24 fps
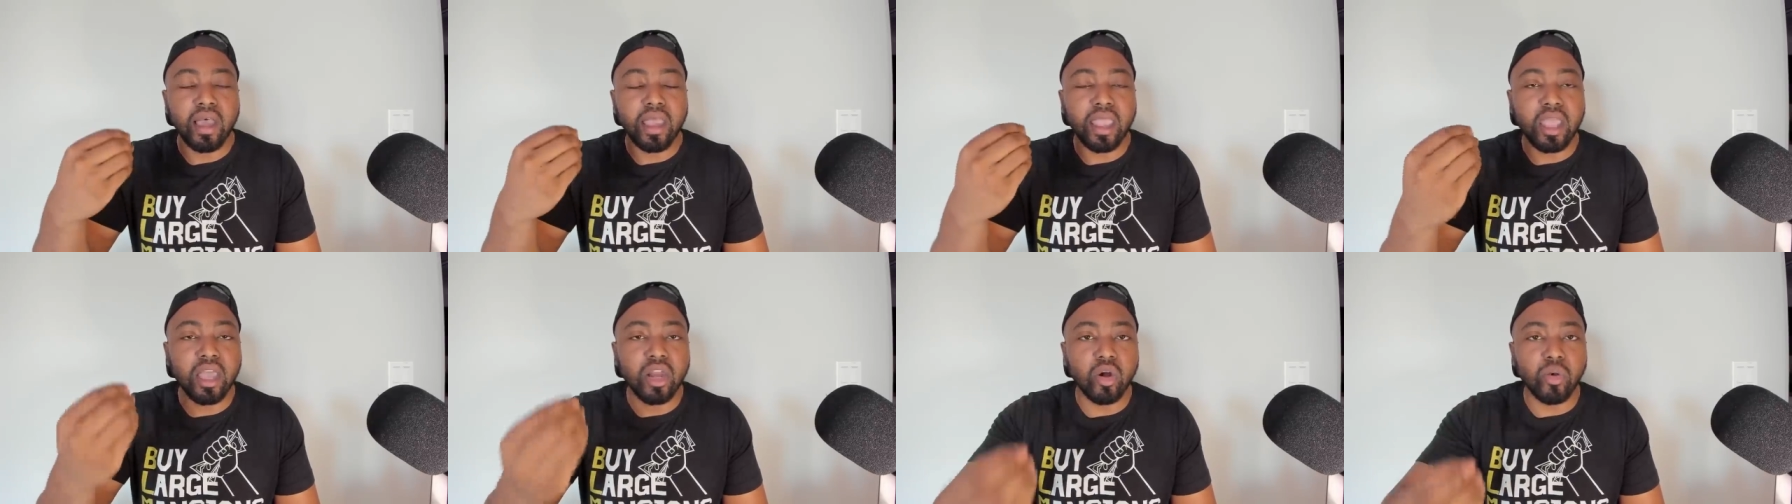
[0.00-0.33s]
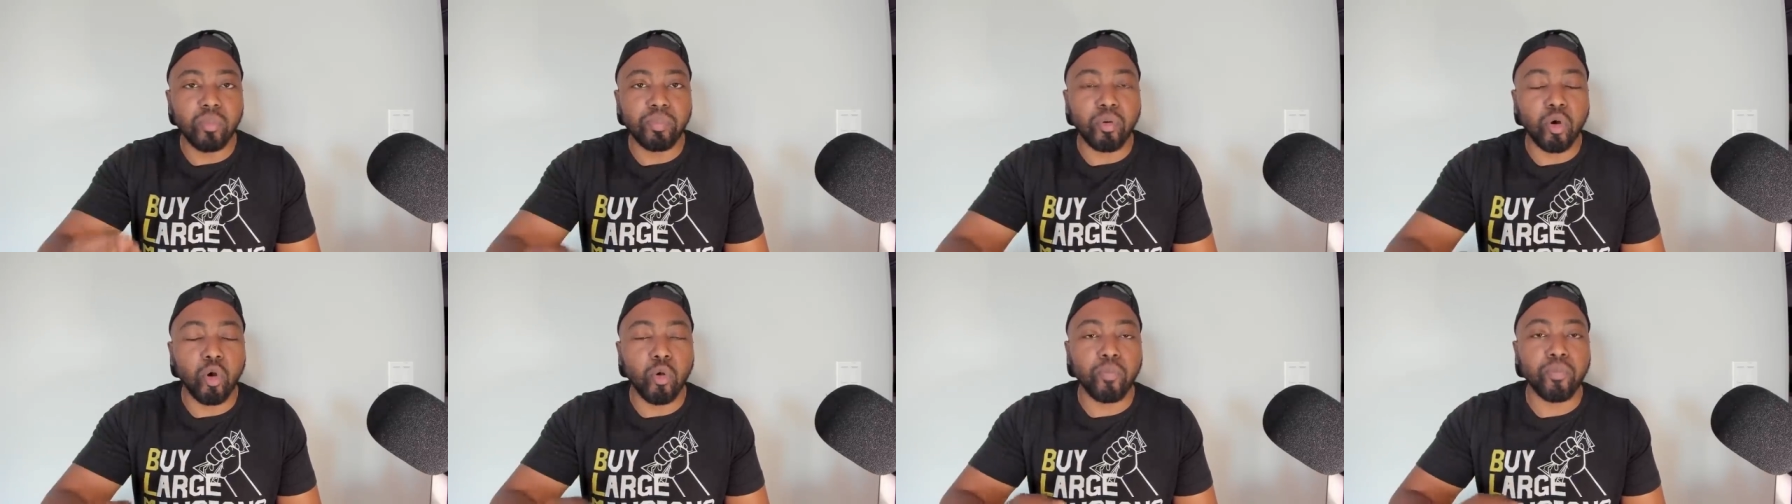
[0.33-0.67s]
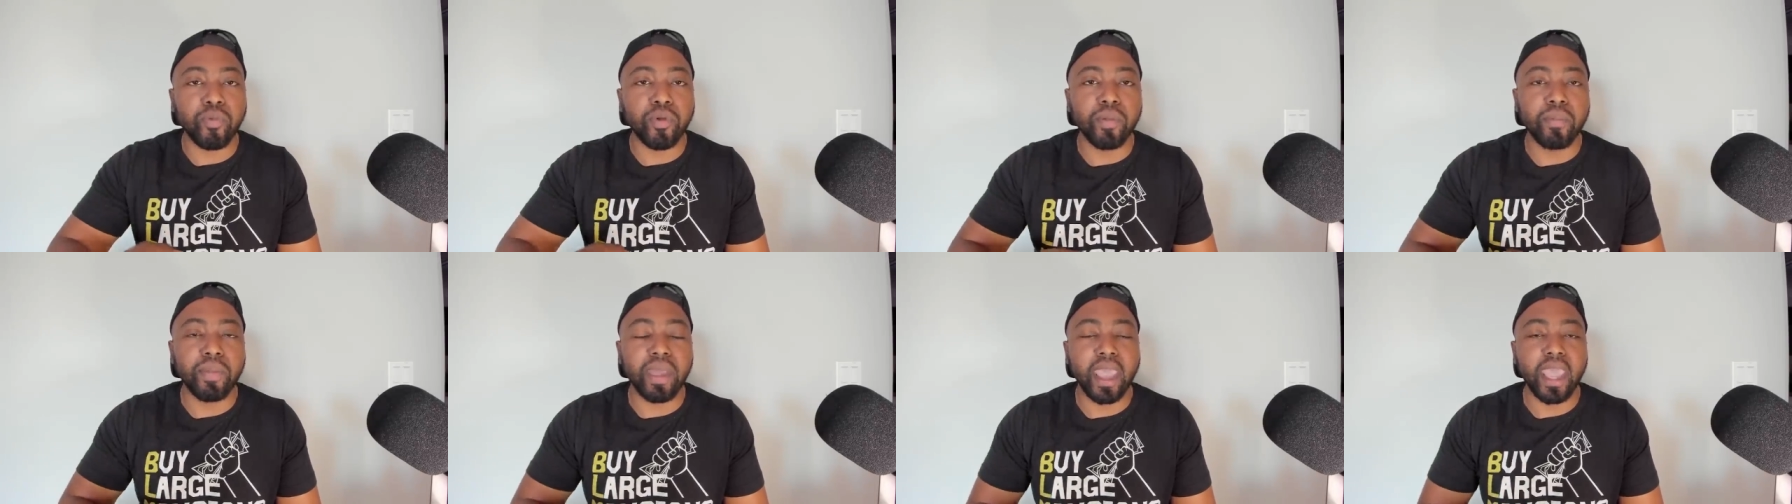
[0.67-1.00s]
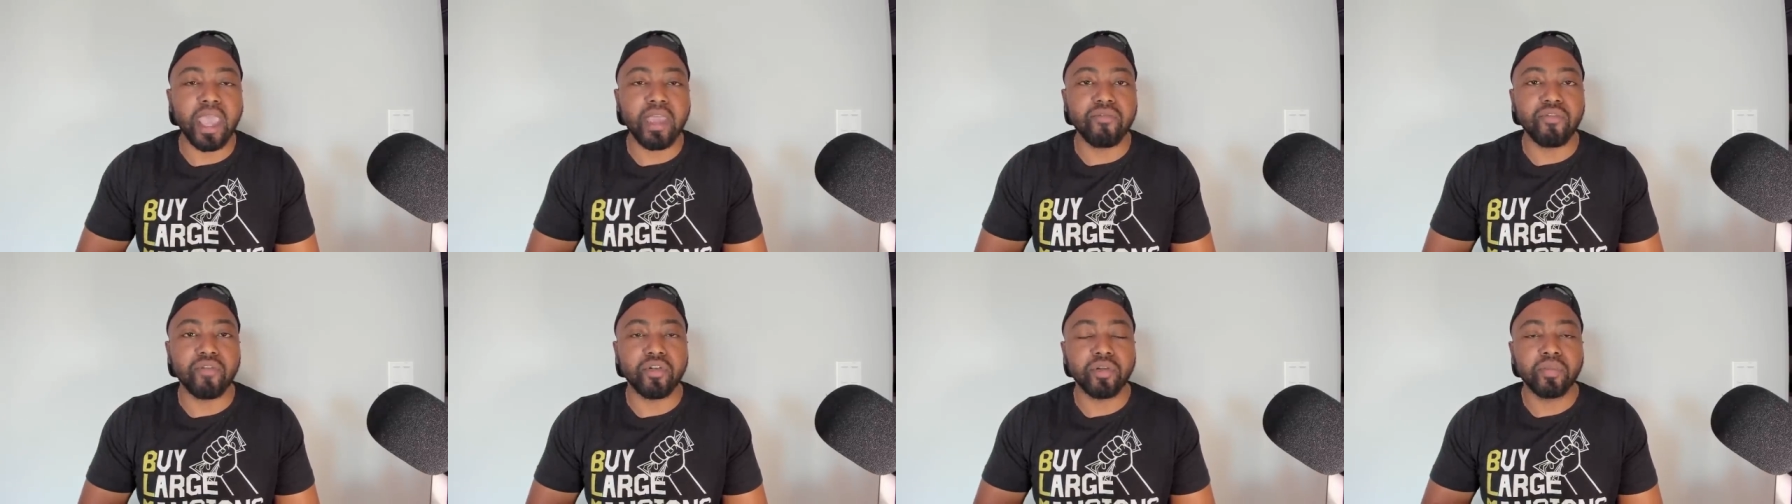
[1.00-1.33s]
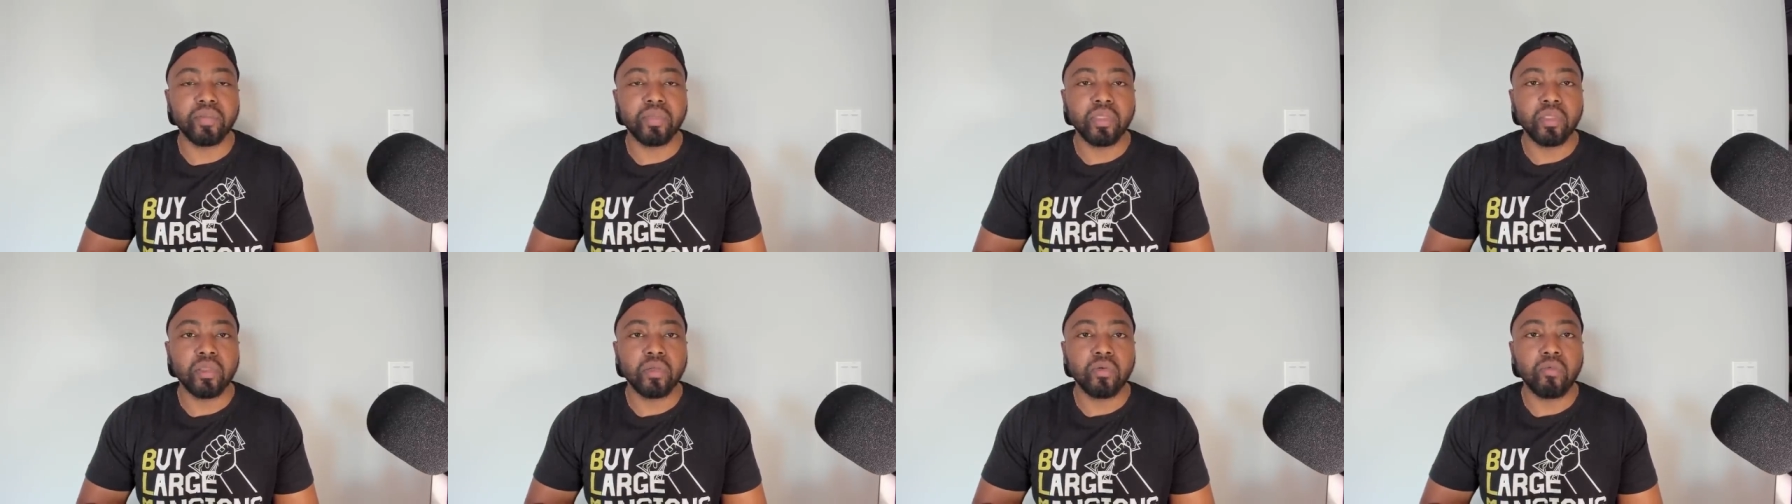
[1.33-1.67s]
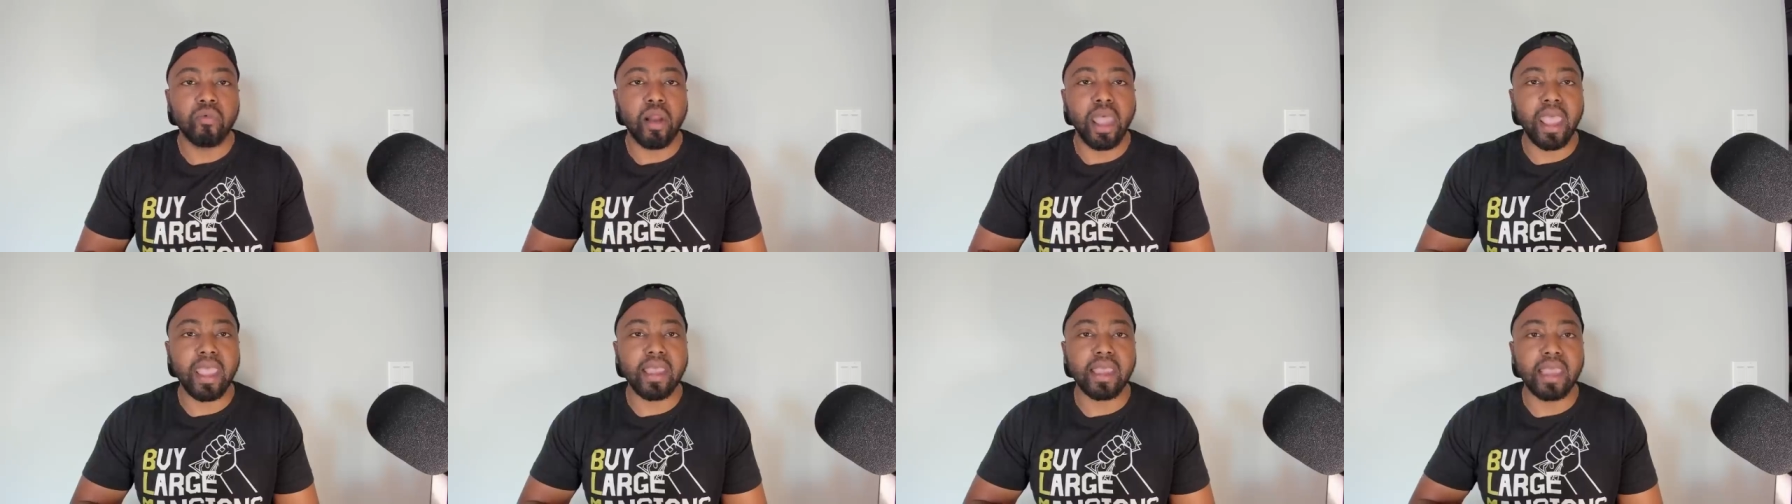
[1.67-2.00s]
inappropriate behavior,
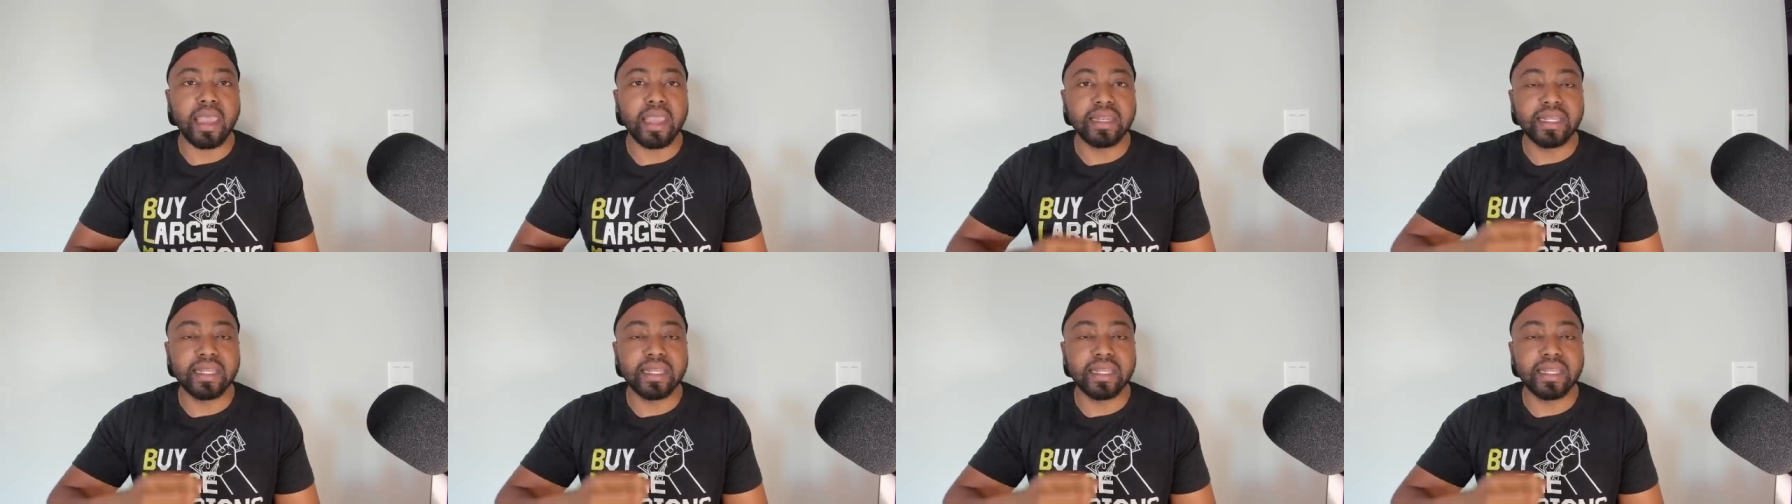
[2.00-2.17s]
right?